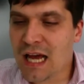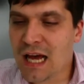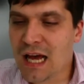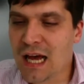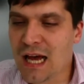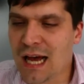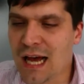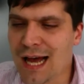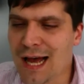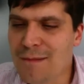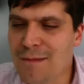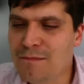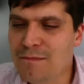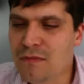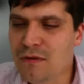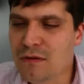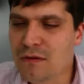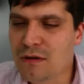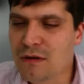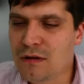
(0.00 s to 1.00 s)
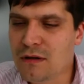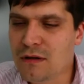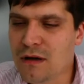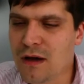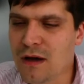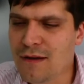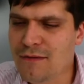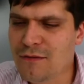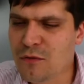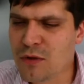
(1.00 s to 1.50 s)
I
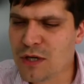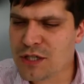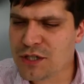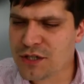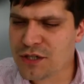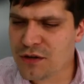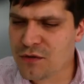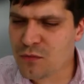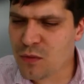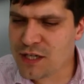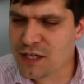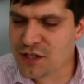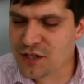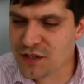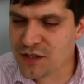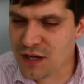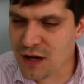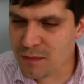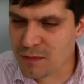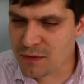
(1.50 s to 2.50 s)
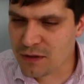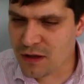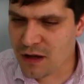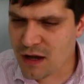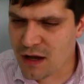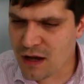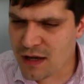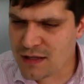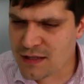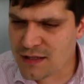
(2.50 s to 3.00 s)
have a question: which
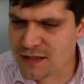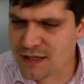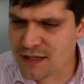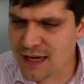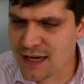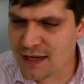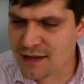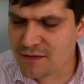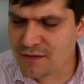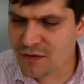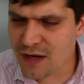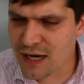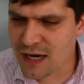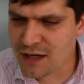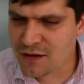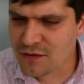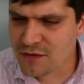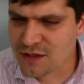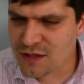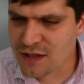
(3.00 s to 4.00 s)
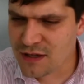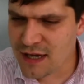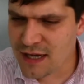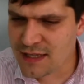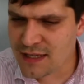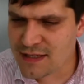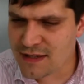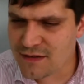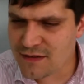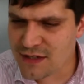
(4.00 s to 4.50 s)
subclass, 838 or
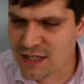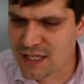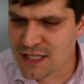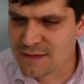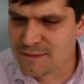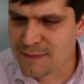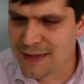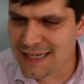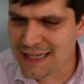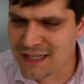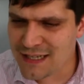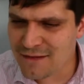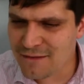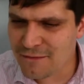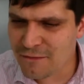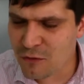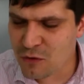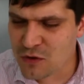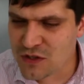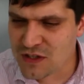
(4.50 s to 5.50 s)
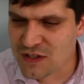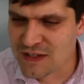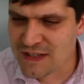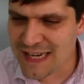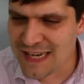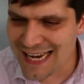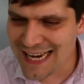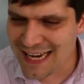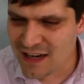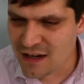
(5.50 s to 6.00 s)
870, is better for
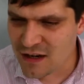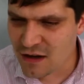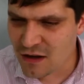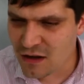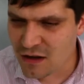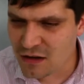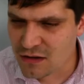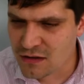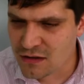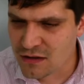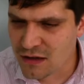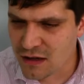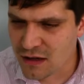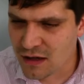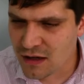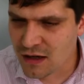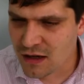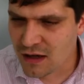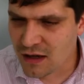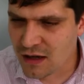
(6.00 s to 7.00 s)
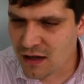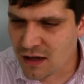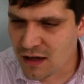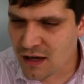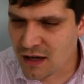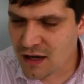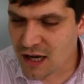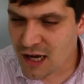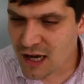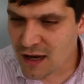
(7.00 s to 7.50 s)
single
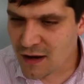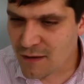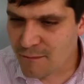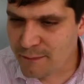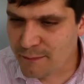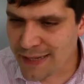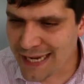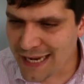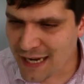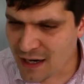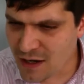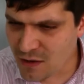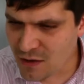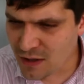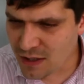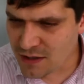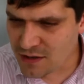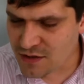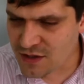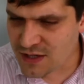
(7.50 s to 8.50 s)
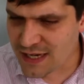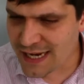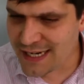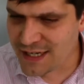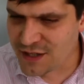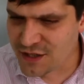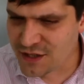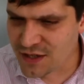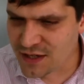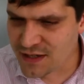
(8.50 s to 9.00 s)
parents,
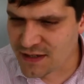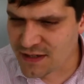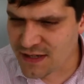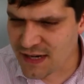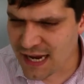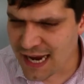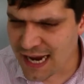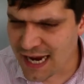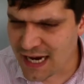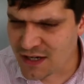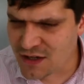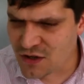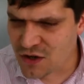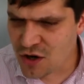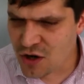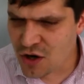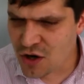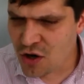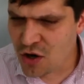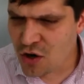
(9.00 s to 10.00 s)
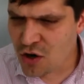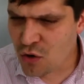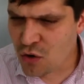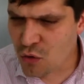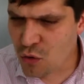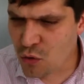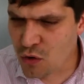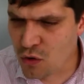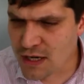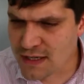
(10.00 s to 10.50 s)
age 68,
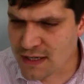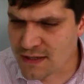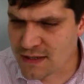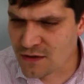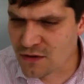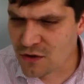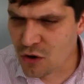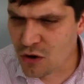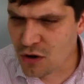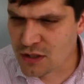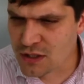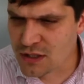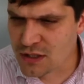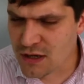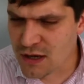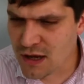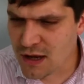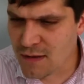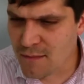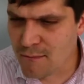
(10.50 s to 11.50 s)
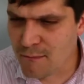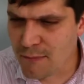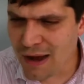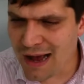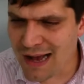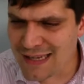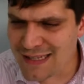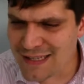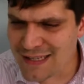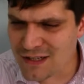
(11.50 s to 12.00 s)
who has not
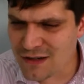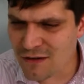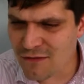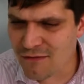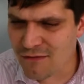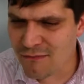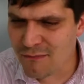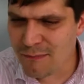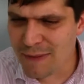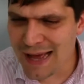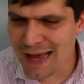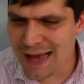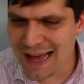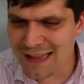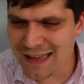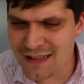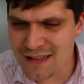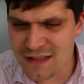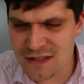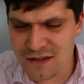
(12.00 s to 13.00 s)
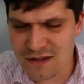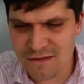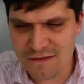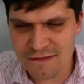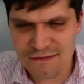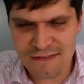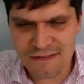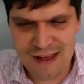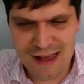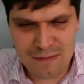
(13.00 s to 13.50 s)
passed a balance of
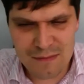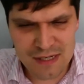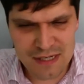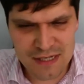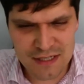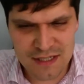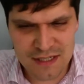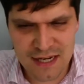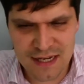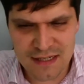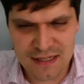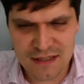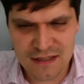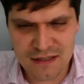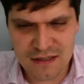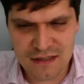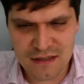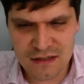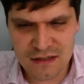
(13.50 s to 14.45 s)
family test?